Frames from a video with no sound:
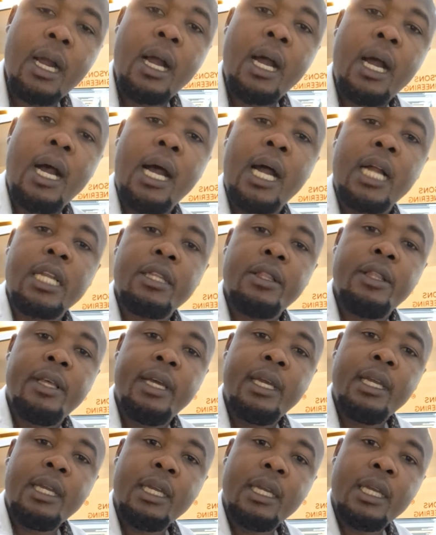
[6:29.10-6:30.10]
and
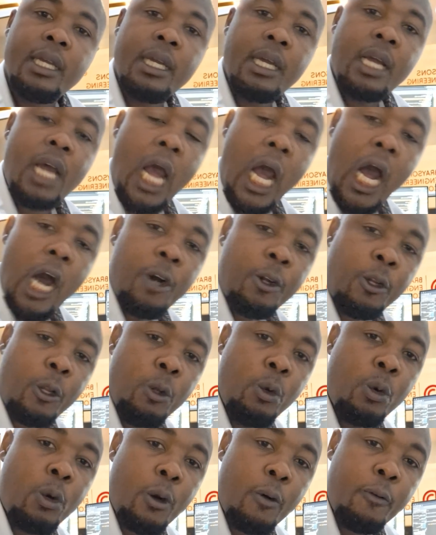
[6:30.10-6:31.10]
the
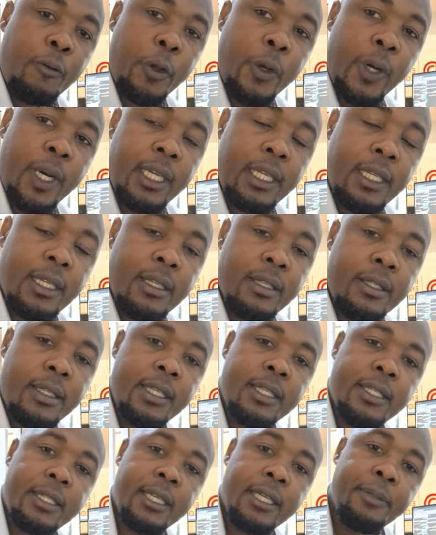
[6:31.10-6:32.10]
outlook of your
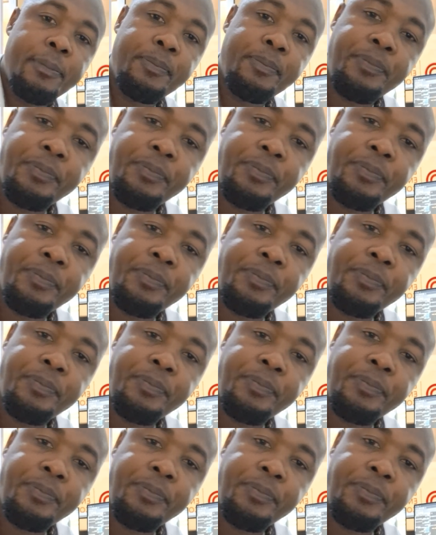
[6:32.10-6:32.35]
system.